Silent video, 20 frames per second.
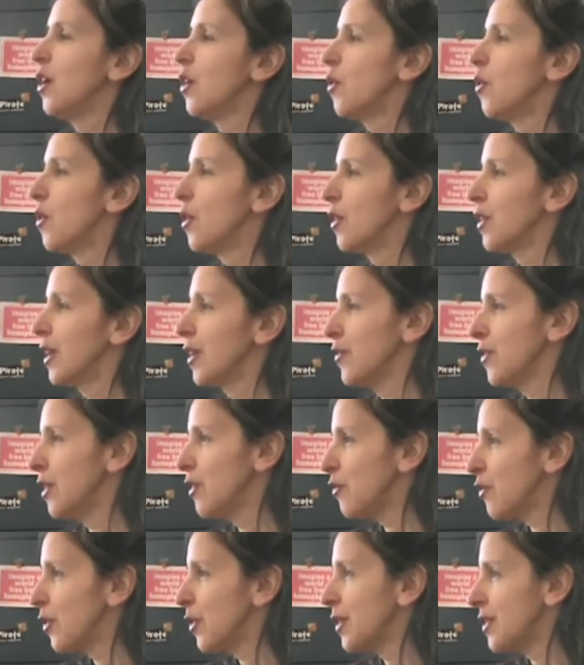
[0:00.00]
or giving
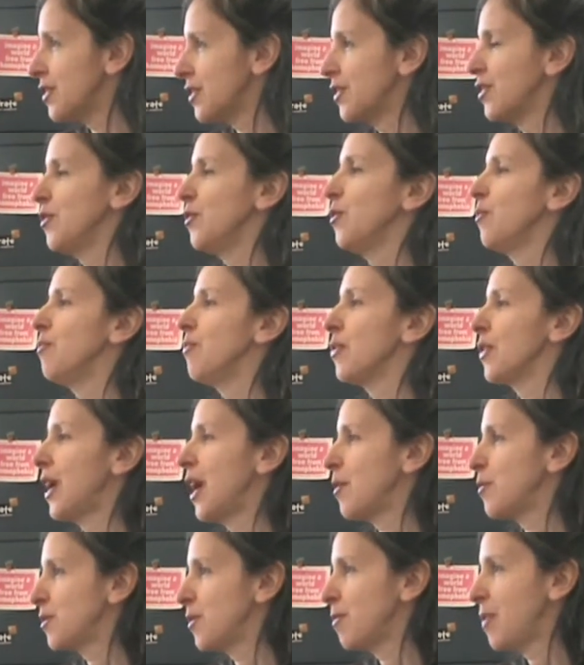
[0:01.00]
voice to
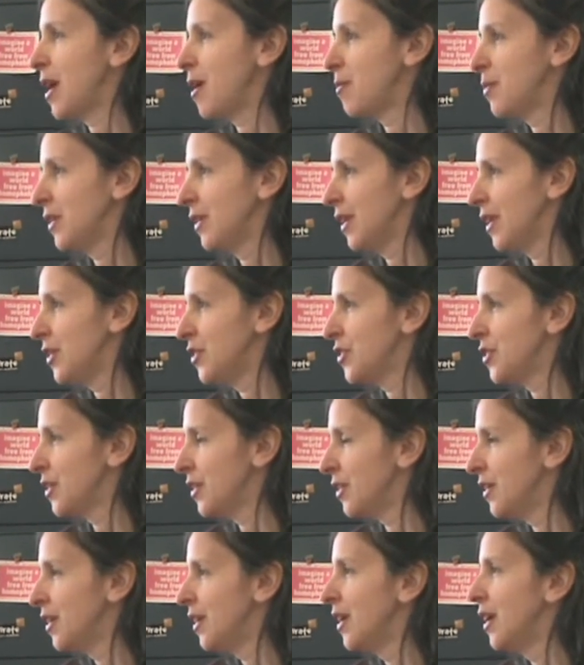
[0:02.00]
perhaps a
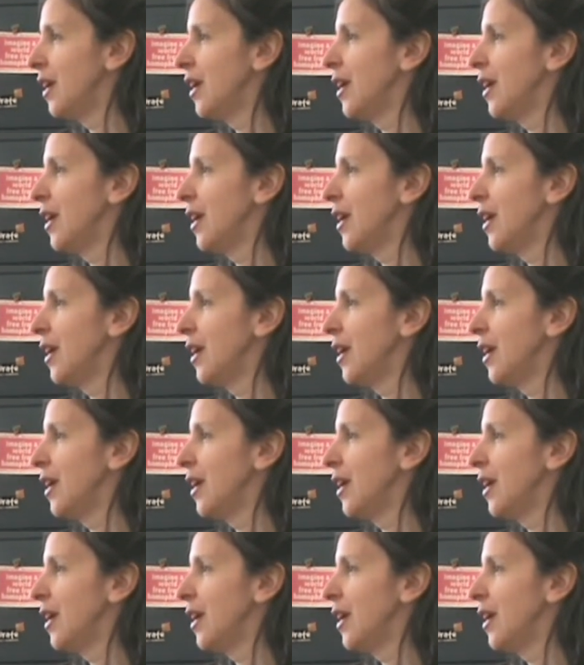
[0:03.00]
population